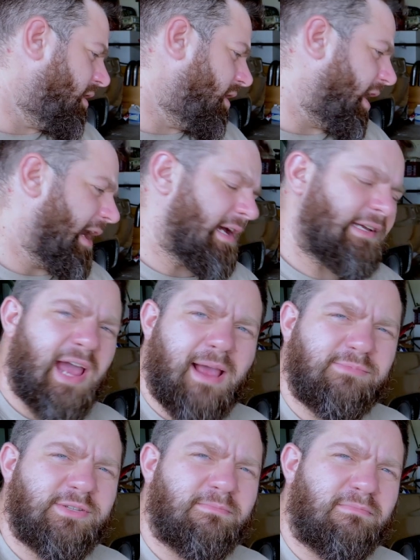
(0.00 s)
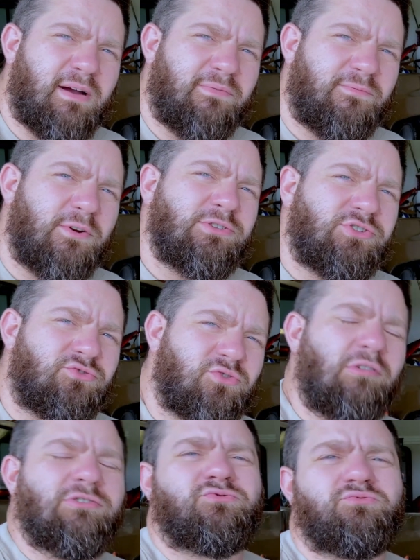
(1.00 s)
And I came to my first
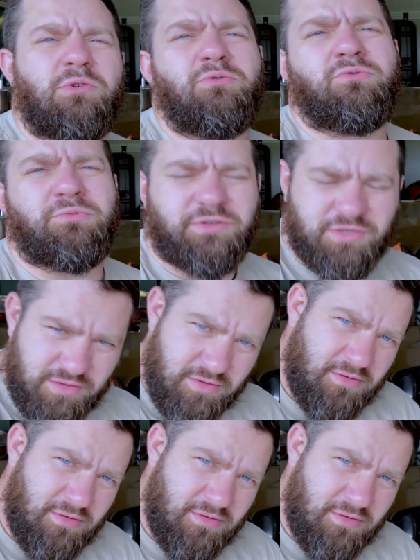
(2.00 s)
crossroads